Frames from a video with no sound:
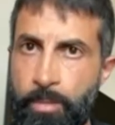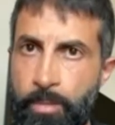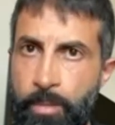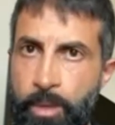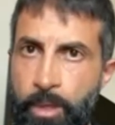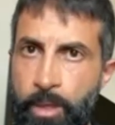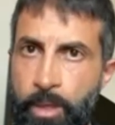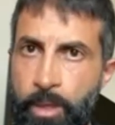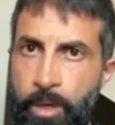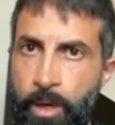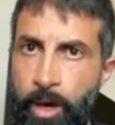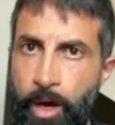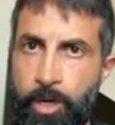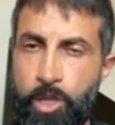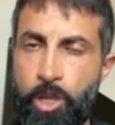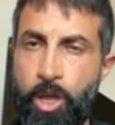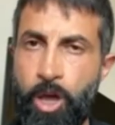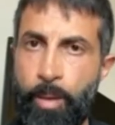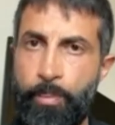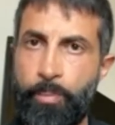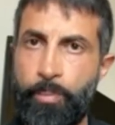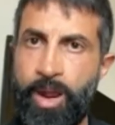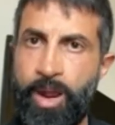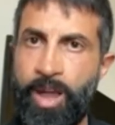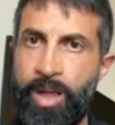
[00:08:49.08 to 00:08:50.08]
Are you a
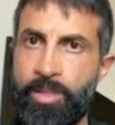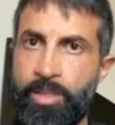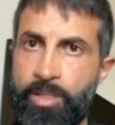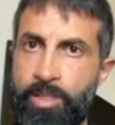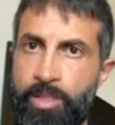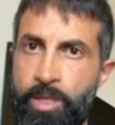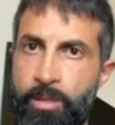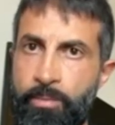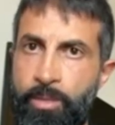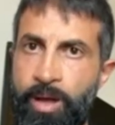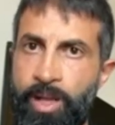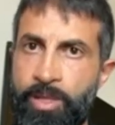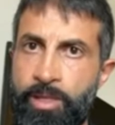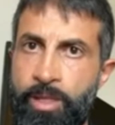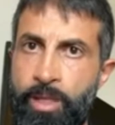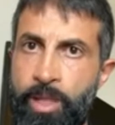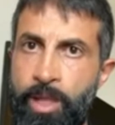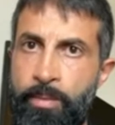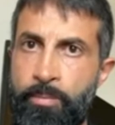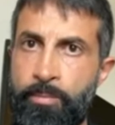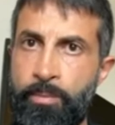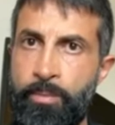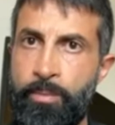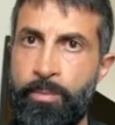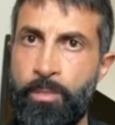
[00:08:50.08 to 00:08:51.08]
practicing
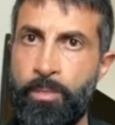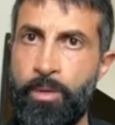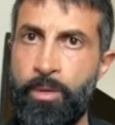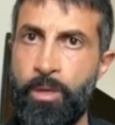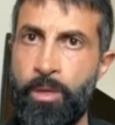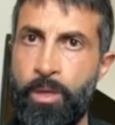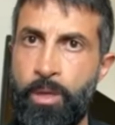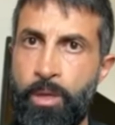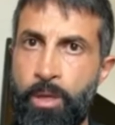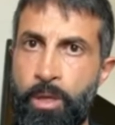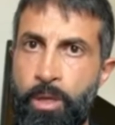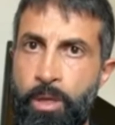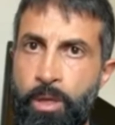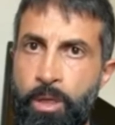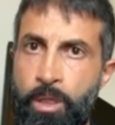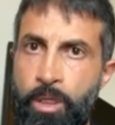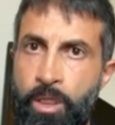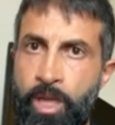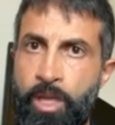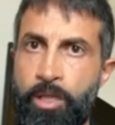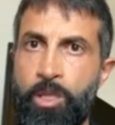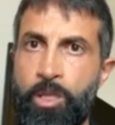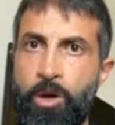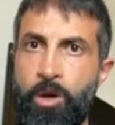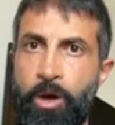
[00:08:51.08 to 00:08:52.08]
Muslim?
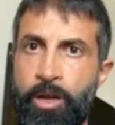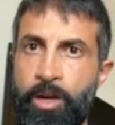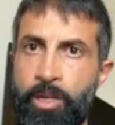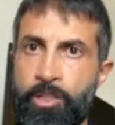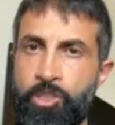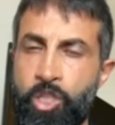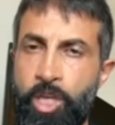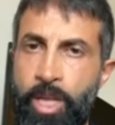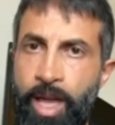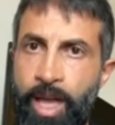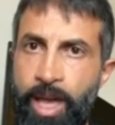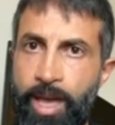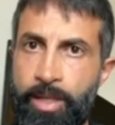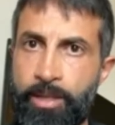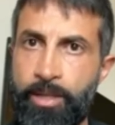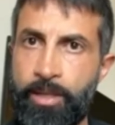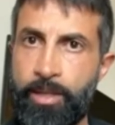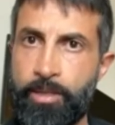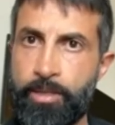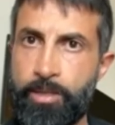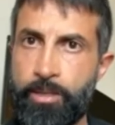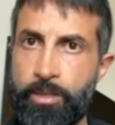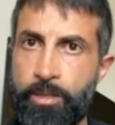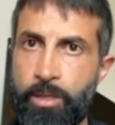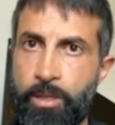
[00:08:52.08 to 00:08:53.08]
Then you are a
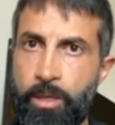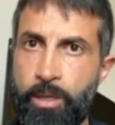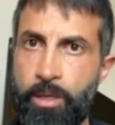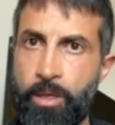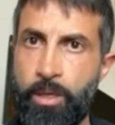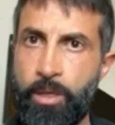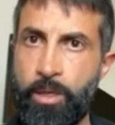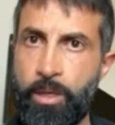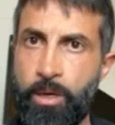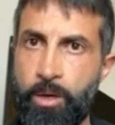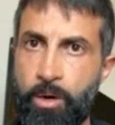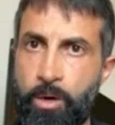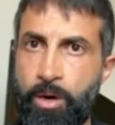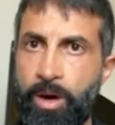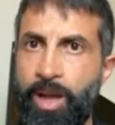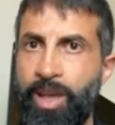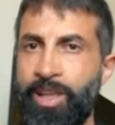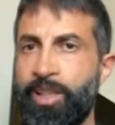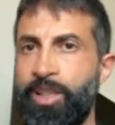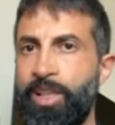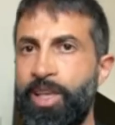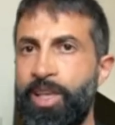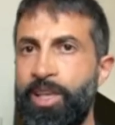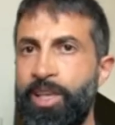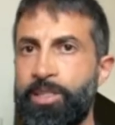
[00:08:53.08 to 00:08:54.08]
jihadist, or at
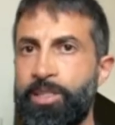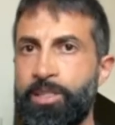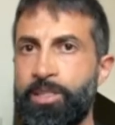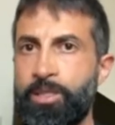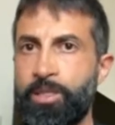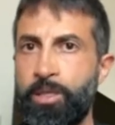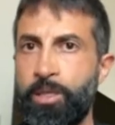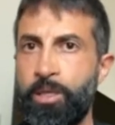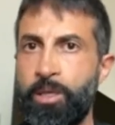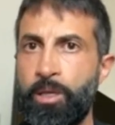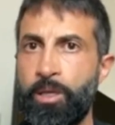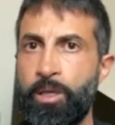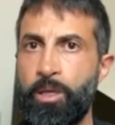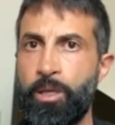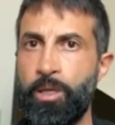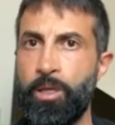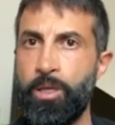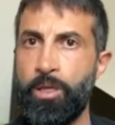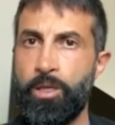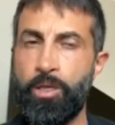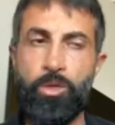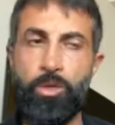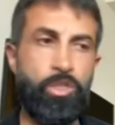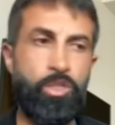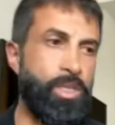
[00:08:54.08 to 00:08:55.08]
least
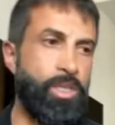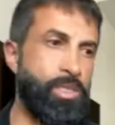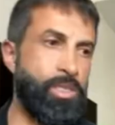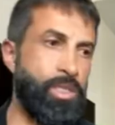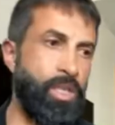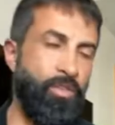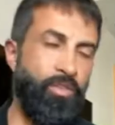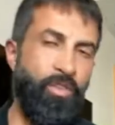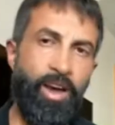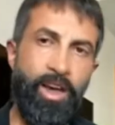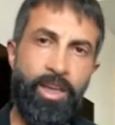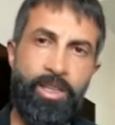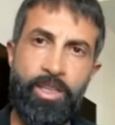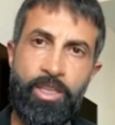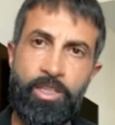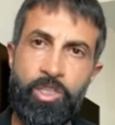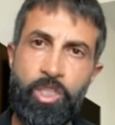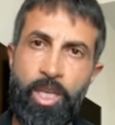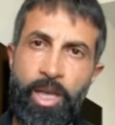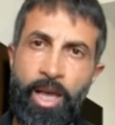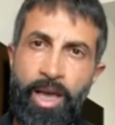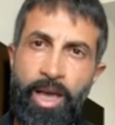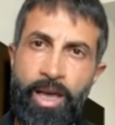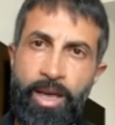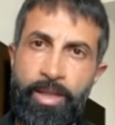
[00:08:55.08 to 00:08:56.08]
you justify the
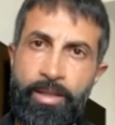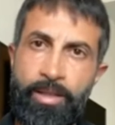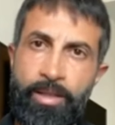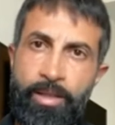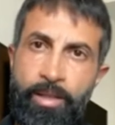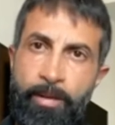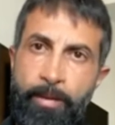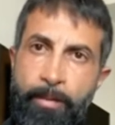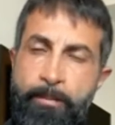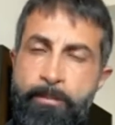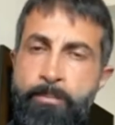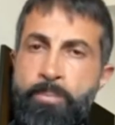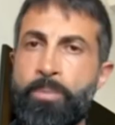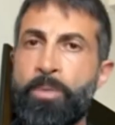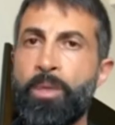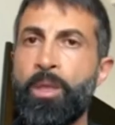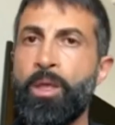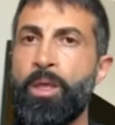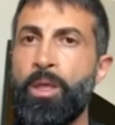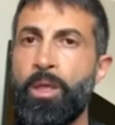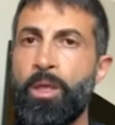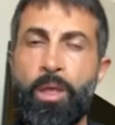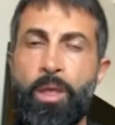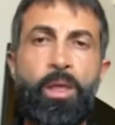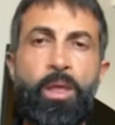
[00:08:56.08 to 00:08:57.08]
jihad.
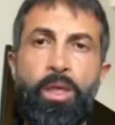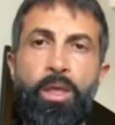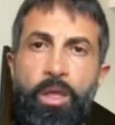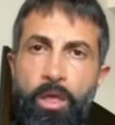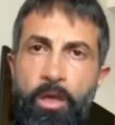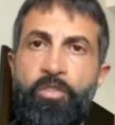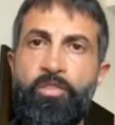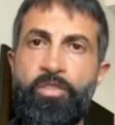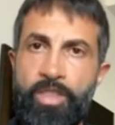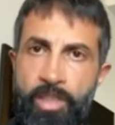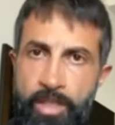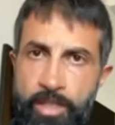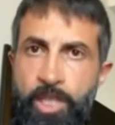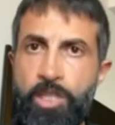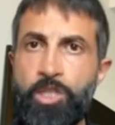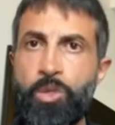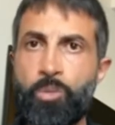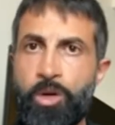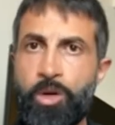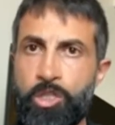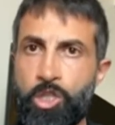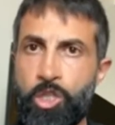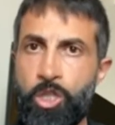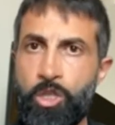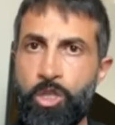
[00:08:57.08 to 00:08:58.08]
If this is
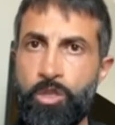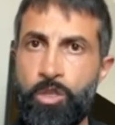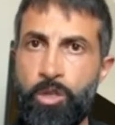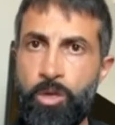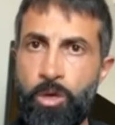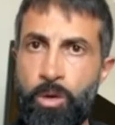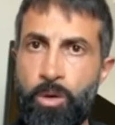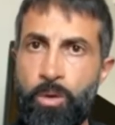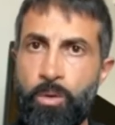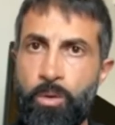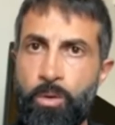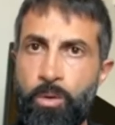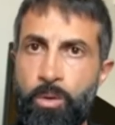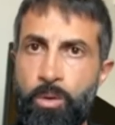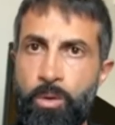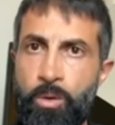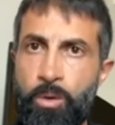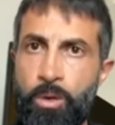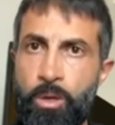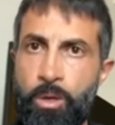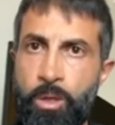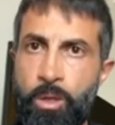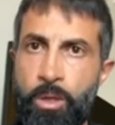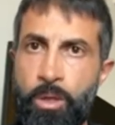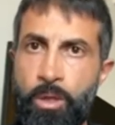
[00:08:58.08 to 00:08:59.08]
what you do,
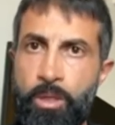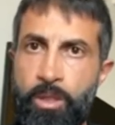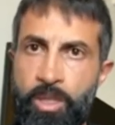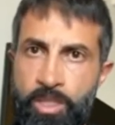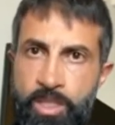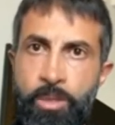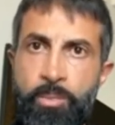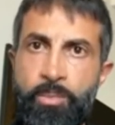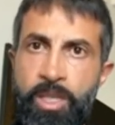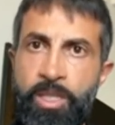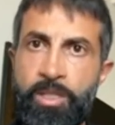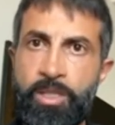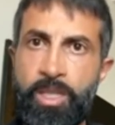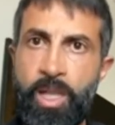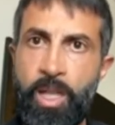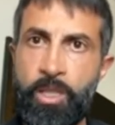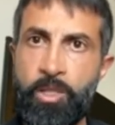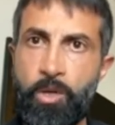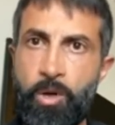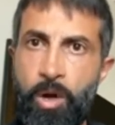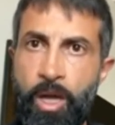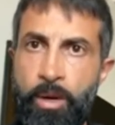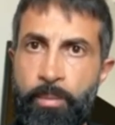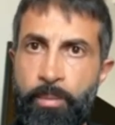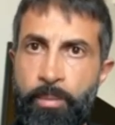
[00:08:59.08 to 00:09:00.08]
this means that you
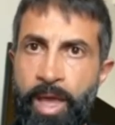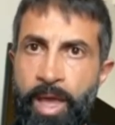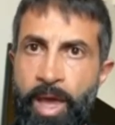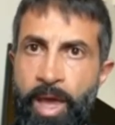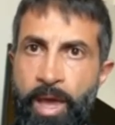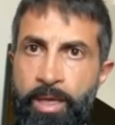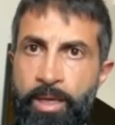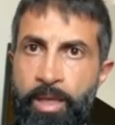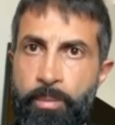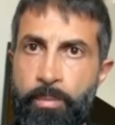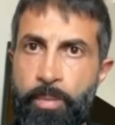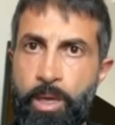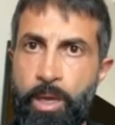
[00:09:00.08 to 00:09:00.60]
are my enemy.